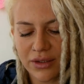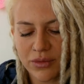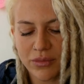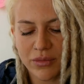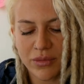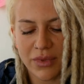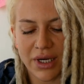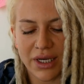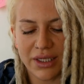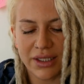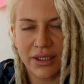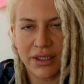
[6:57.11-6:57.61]
you
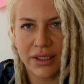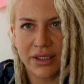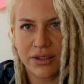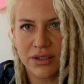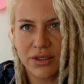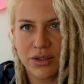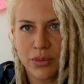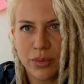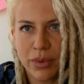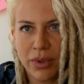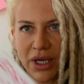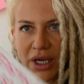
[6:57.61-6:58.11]
might need
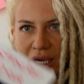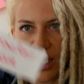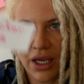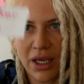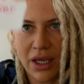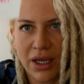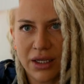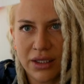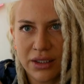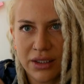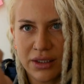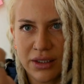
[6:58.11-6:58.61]
to
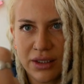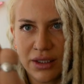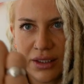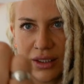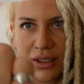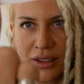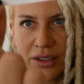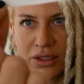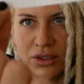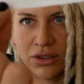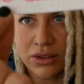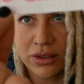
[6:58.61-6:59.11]
pay
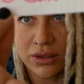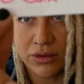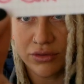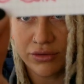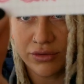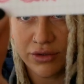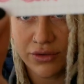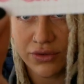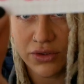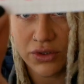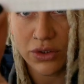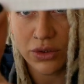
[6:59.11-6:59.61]
an additional
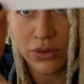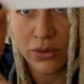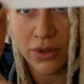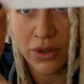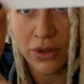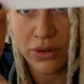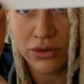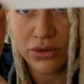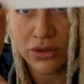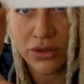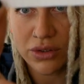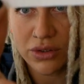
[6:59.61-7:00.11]
50
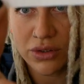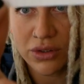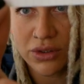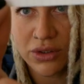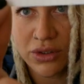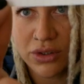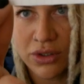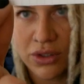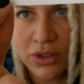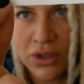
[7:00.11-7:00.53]
euros.